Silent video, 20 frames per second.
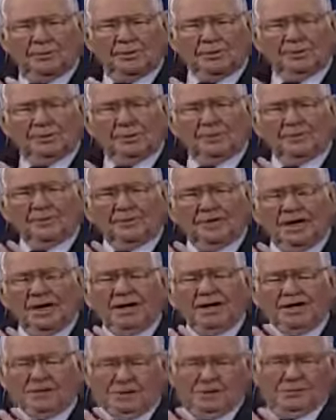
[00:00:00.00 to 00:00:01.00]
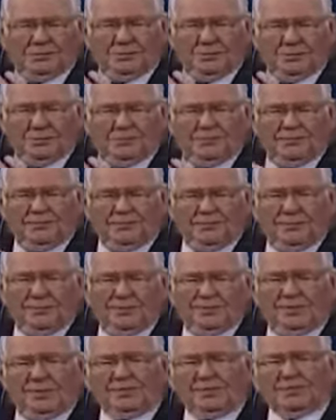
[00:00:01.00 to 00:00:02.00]
but different ages.
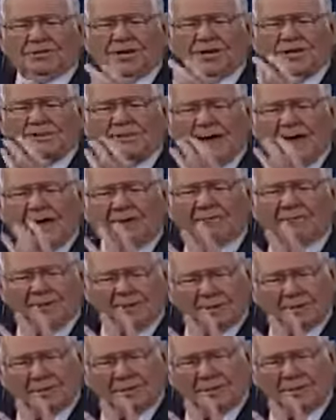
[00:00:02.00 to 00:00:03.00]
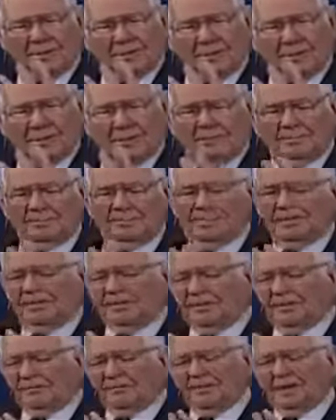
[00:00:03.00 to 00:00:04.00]
Same heaven,
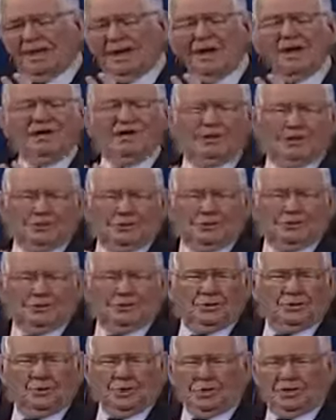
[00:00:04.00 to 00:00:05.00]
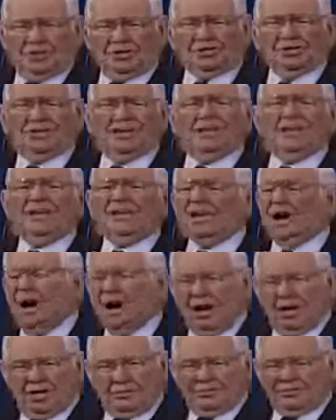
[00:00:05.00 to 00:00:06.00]
but different ages. The word is
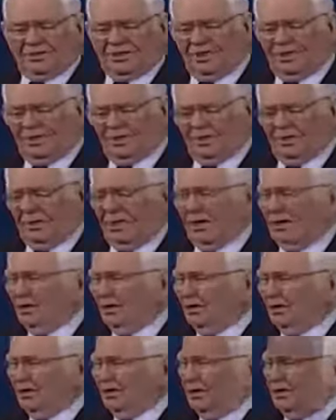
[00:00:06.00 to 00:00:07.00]
eons in, in the